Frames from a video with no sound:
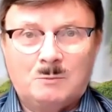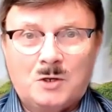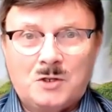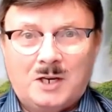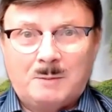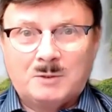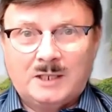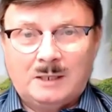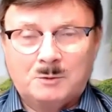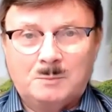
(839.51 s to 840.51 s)
One of the neighbors
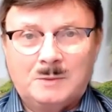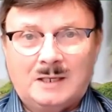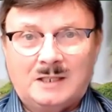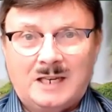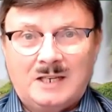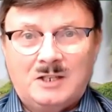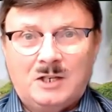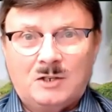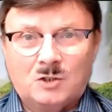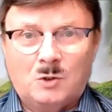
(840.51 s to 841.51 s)
helped him. And at 80
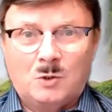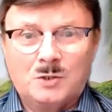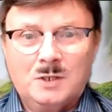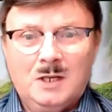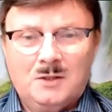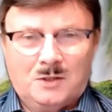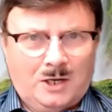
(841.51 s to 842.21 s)
years old, a